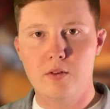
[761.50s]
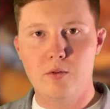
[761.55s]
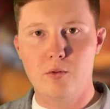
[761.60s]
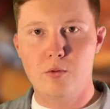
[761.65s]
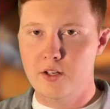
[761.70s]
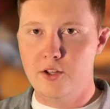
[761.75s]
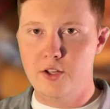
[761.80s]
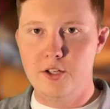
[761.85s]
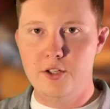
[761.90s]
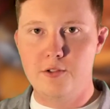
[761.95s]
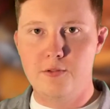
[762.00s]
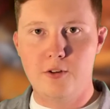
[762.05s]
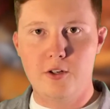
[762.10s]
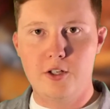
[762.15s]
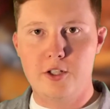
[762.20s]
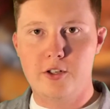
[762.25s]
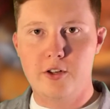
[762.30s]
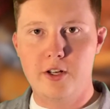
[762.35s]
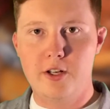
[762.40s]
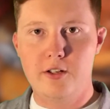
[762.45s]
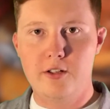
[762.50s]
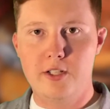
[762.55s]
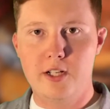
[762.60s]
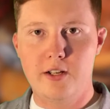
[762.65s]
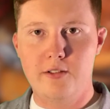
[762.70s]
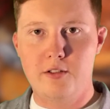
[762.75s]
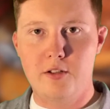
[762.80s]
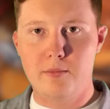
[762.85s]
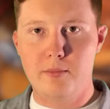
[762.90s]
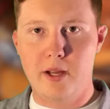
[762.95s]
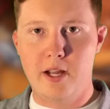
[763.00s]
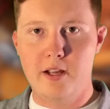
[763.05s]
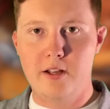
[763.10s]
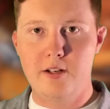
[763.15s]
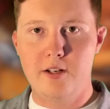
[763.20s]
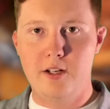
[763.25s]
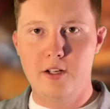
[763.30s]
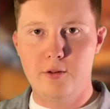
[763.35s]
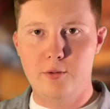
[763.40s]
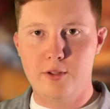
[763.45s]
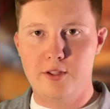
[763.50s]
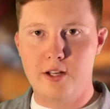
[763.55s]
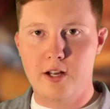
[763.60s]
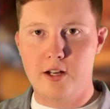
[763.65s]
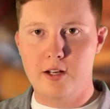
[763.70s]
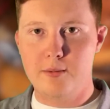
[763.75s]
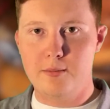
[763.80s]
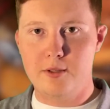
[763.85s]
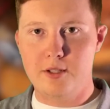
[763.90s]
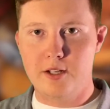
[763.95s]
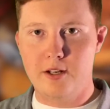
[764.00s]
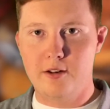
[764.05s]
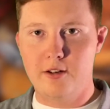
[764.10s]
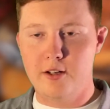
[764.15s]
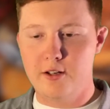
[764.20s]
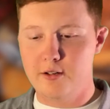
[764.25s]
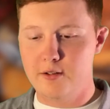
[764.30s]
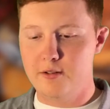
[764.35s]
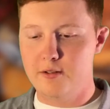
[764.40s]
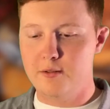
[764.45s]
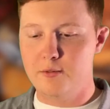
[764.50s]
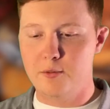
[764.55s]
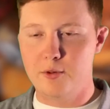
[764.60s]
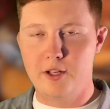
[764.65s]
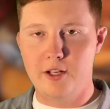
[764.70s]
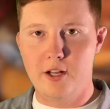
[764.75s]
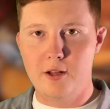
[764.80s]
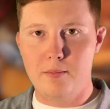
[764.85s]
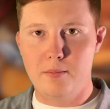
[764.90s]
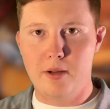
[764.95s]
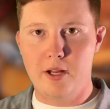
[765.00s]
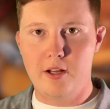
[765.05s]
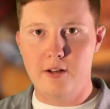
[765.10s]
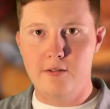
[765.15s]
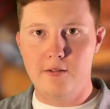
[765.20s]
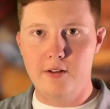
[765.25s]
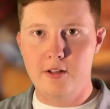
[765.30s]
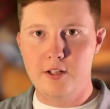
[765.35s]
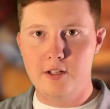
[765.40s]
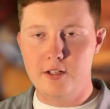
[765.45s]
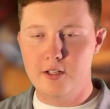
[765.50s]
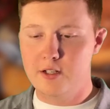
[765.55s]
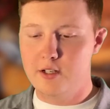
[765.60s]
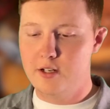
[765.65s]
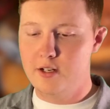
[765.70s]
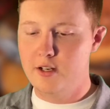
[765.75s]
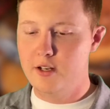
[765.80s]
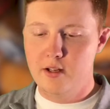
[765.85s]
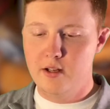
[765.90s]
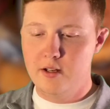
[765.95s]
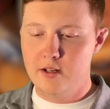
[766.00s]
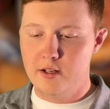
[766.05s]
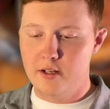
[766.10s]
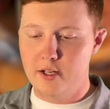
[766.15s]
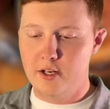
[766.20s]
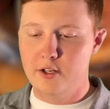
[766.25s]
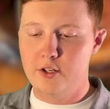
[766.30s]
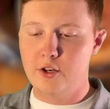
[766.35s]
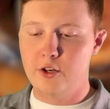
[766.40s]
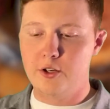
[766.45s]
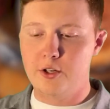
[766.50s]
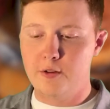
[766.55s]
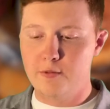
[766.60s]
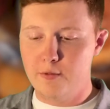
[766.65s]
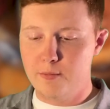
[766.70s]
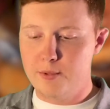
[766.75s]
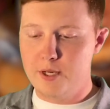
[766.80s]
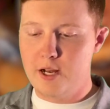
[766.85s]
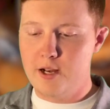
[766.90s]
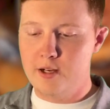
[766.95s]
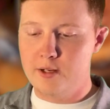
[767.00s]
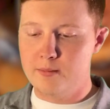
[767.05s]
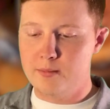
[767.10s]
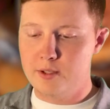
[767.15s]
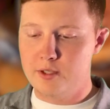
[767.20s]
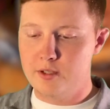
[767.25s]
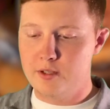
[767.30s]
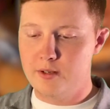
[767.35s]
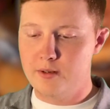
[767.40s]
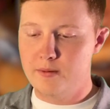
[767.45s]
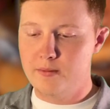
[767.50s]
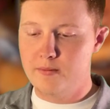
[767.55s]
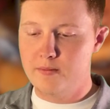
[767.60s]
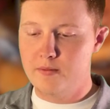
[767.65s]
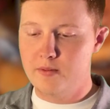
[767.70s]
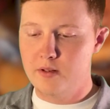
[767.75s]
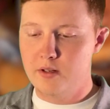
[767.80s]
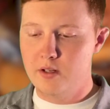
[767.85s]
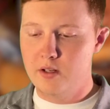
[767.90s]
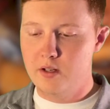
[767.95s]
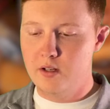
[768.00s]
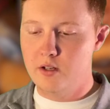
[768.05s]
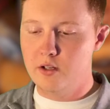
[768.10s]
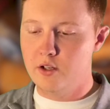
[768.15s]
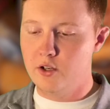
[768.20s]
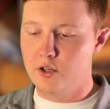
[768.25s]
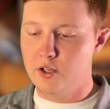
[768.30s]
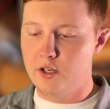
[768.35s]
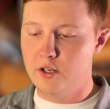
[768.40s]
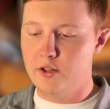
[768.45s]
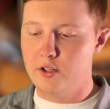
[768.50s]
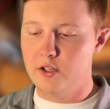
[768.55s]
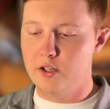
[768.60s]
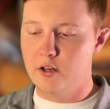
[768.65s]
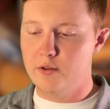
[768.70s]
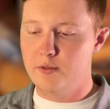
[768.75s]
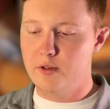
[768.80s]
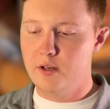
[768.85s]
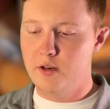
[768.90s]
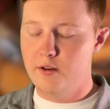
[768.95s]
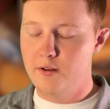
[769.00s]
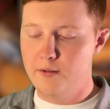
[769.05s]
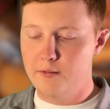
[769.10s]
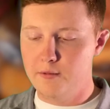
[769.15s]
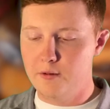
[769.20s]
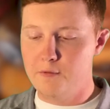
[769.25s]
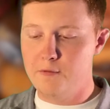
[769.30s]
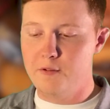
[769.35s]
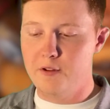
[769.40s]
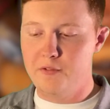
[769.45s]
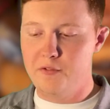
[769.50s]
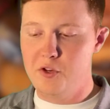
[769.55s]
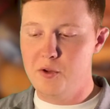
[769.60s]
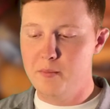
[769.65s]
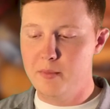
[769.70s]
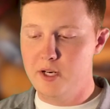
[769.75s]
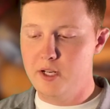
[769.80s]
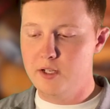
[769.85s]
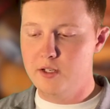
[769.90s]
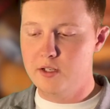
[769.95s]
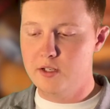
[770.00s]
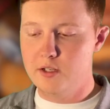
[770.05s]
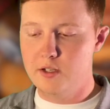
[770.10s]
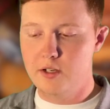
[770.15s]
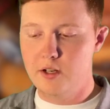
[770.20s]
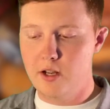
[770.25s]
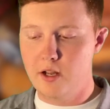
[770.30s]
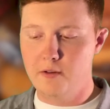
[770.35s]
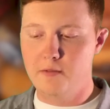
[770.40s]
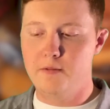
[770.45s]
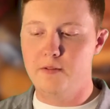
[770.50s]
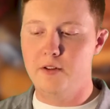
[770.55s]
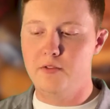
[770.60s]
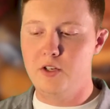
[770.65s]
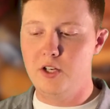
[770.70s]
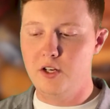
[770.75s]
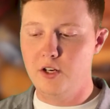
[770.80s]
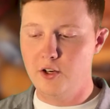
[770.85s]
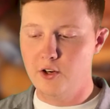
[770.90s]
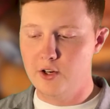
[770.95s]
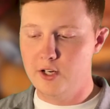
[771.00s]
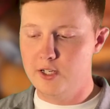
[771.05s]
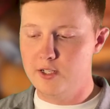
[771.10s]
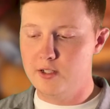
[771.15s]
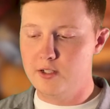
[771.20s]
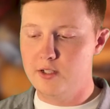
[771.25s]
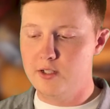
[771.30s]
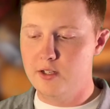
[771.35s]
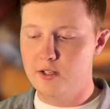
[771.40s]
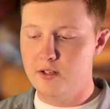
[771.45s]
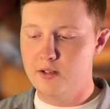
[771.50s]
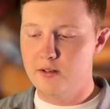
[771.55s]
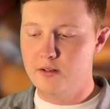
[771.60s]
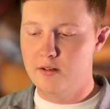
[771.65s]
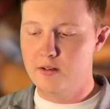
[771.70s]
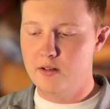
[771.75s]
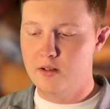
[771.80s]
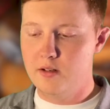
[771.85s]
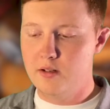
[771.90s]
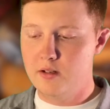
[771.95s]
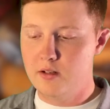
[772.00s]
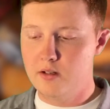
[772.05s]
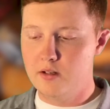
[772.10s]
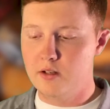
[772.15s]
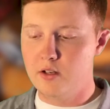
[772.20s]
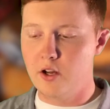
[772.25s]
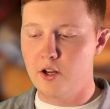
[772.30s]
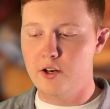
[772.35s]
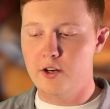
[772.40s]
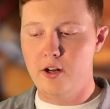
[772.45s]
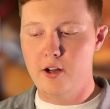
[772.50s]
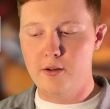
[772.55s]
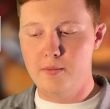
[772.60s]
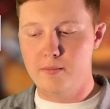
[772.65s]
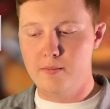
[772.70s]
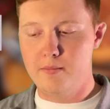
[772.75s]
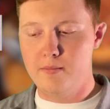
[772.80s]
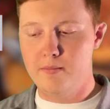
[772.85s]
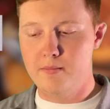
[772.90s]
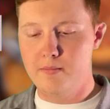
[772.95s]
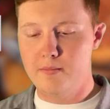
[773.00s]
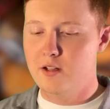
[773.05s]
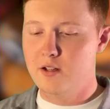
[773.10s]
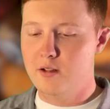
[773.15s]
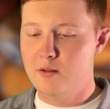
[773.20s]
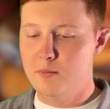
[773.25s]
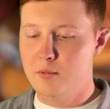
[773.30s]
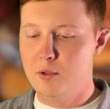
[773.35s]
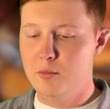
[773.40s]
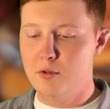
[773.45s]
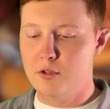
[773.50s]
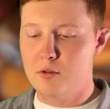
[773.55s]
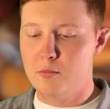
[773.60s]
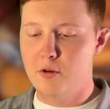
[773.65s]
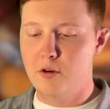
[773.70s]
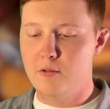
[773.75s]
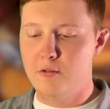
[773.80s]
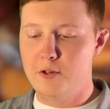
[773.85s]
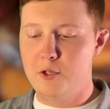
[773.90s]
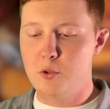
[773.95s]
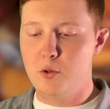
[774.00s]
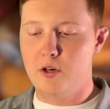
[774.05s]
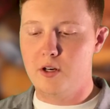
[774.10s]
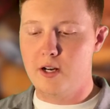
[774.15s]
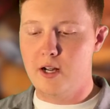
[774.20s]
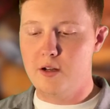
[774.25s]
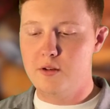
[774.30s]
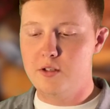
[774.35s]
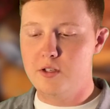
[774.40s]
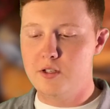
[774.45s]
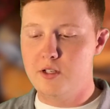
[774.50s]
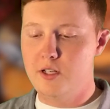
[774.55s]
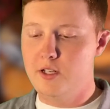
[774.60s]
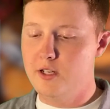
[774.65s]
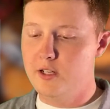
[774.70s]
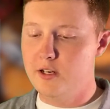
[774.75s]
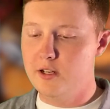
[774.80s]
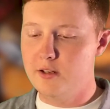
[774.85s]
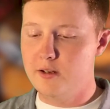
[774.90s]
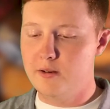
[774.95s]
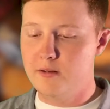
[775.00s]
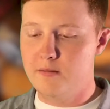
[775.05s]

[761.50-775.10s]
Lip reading: These first graders have some ad deal with Tops. I don't know, were they getting paid for this? Get a turkey from Tops. Cook it in the oven for 50 minutes at 50 degrees. Cut it up. People come over to our house to eat it.